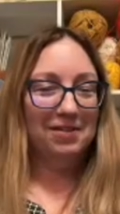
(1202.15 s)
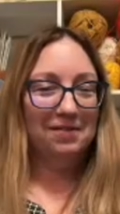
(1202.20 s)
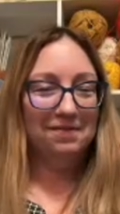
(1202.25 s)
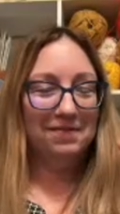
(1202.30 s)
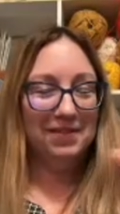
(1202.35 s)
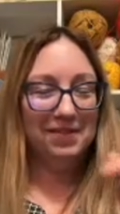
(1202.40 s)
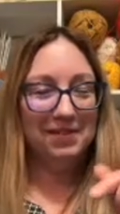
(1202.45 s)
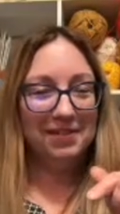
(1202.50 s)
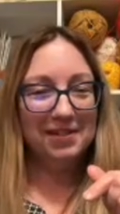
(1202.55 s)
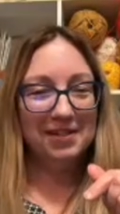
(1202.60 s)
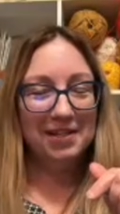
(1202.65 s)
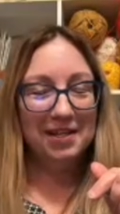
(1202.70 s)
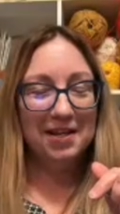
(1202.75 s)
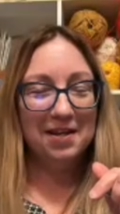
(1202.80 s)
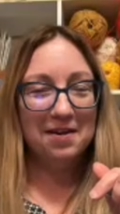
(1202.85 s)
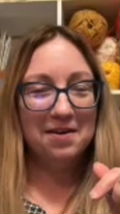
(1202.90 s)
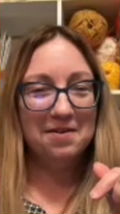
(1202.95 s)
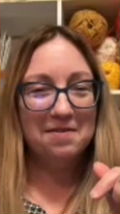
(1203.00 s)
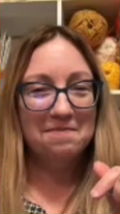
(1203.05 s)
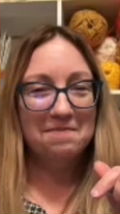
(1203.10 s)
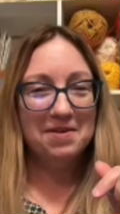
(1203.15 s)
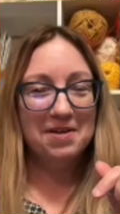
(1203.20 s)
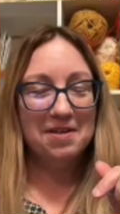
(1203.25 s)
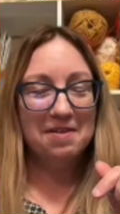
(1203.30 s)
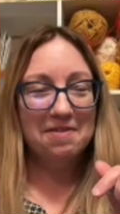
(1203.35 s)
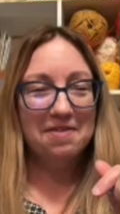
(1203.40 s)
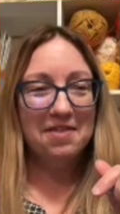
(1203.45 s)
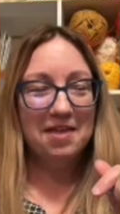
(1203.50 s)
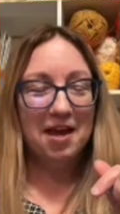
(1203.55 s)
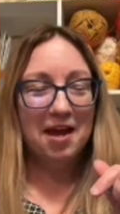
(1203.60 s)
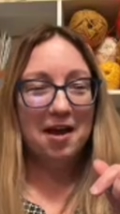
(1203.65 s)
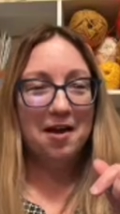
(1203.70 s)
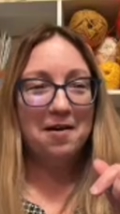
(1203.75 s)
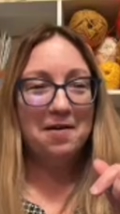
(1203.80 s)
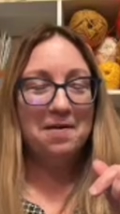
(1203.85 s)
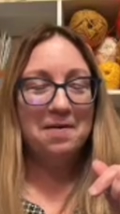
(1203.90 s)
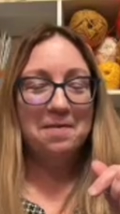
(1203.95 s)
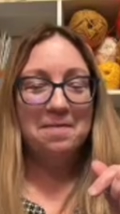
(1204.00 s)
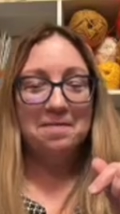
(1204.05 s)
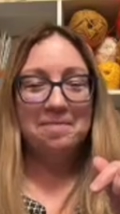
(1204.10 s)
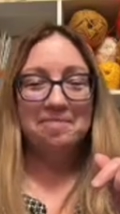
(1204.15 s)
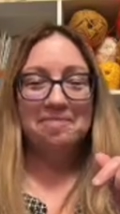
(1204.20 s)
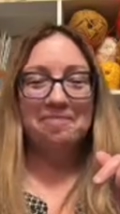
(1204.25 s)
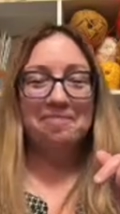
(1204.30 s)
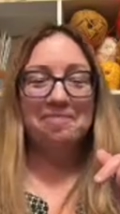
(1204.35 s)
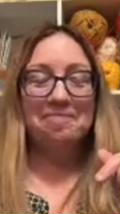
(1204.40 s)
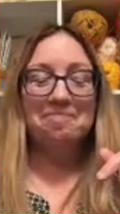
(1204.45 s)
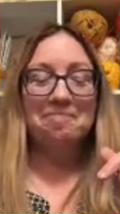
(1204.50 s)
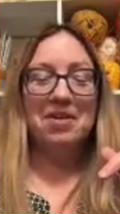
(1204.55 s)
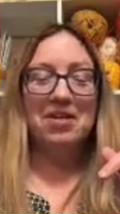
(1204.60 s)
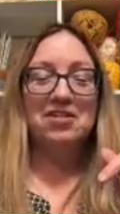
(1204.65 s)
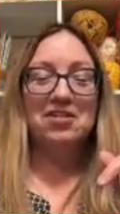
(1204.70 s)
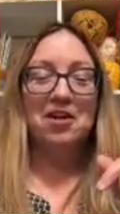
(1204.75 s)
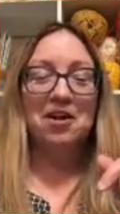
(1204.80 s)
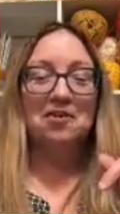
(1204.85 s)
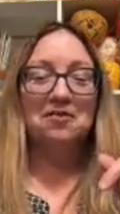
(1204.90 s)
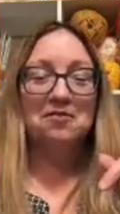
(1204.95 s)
visiting with, my daughter